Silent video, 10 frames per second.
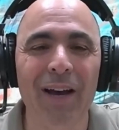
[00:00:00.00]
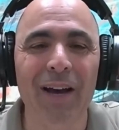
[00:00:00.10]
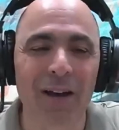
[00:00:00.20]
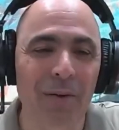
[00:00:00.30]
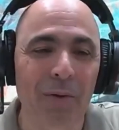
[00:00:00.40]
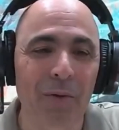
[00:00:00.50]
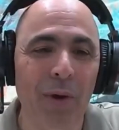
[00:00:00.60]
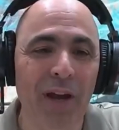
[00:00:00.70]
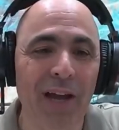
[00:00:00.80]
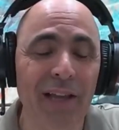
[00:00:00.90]
The
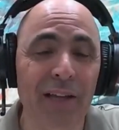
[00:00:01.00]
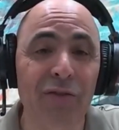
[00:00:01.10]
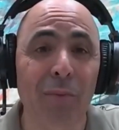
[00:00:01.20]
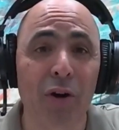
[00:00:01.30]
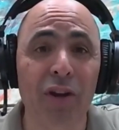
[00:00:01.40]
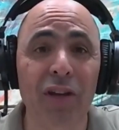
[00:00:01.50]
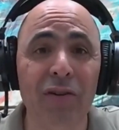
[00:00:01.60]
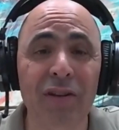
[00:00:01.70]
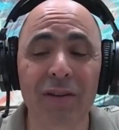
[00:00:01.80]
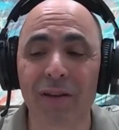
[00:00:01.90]
way I like to
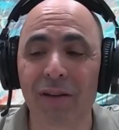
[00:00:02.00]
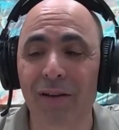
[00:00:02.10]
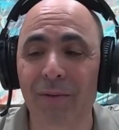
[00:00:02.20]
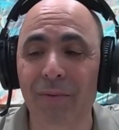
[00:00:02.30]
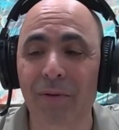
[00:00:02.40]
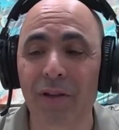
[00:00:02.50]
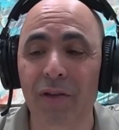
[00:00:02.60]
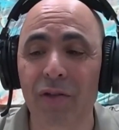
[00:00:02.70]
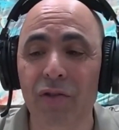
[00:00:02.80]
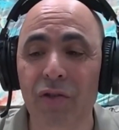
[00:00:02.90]
market
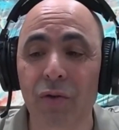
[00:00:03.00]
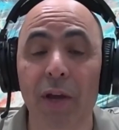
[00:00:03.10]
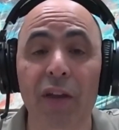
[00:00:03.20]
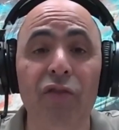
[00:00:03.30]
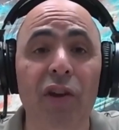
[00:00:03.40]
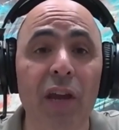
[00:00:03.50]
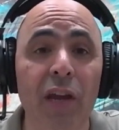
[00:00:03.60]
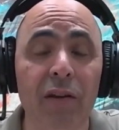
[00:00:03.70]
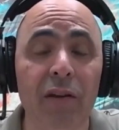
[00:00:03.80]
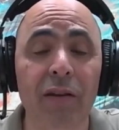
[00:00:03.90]
is to
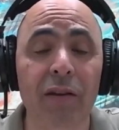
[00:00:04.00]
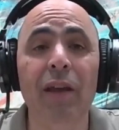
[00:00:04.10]
educate